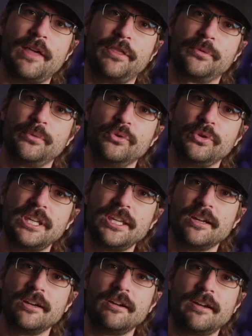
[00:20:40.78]
through
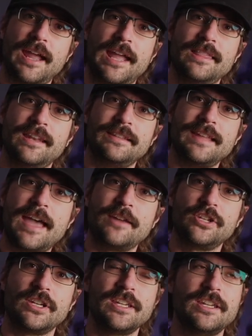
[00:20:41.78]
here and then
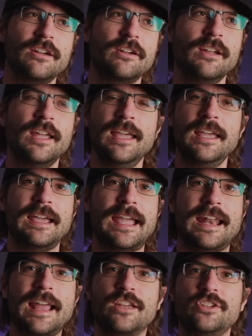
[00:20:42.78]
attach it here,
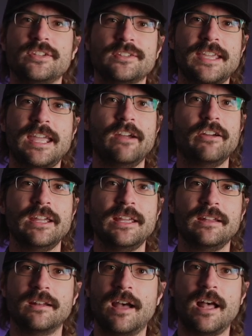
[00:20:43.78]
and I could just carry
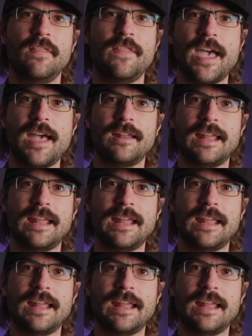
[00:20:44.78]
it on that.